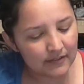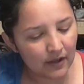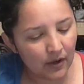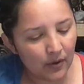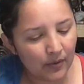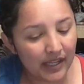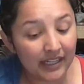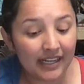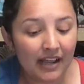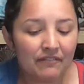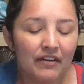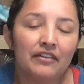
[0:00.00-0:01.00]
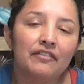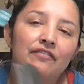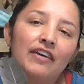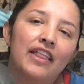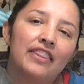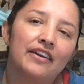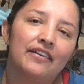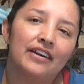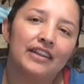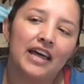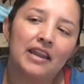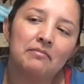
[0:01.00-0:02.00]
So, and then I found a feather.
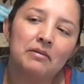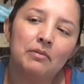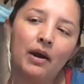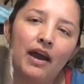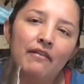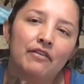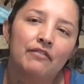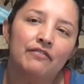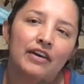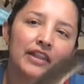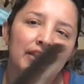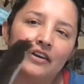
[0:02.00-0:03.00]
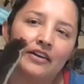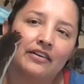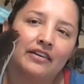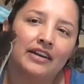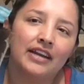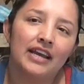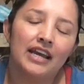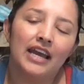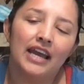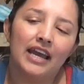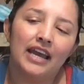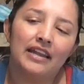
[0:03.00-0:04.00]
A lot of people have a feather,
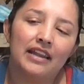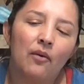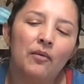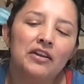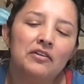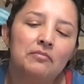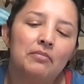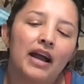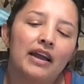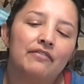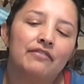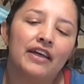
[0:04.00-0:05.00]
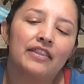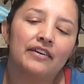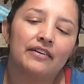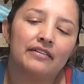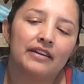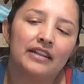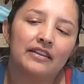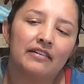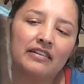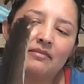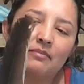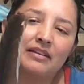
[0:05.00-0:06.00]
and I wanted to buy a feather, and
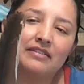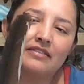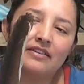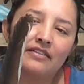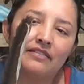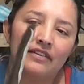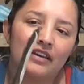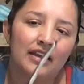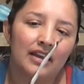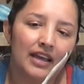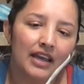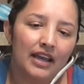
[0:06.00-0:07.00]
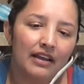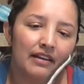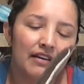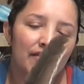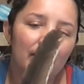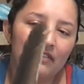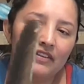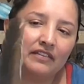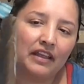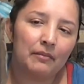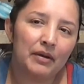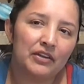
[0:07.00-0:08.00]
they're expensive. And I found
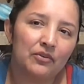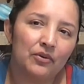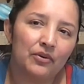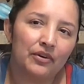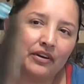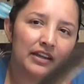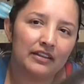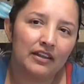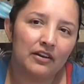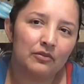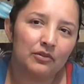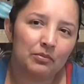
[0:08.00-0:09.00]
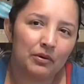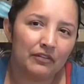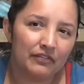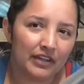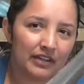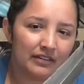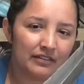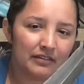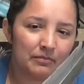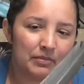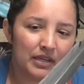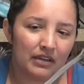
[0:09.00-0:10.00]
this at my door, and I thought it was perfect.
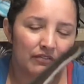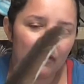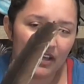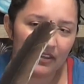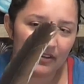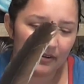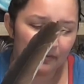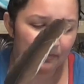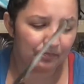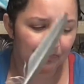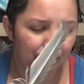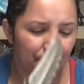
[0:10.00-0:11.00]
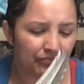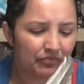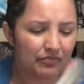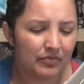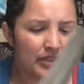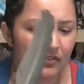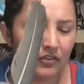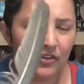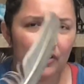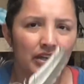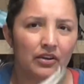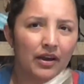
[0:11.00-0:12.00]
It's a big feather, so
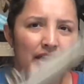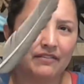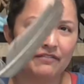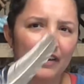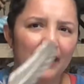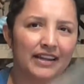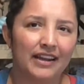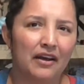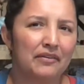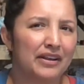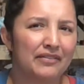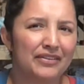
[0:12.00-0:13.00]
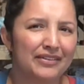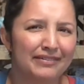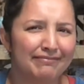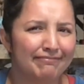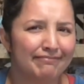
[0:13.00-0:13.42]
you can go ahead and fan it out. If you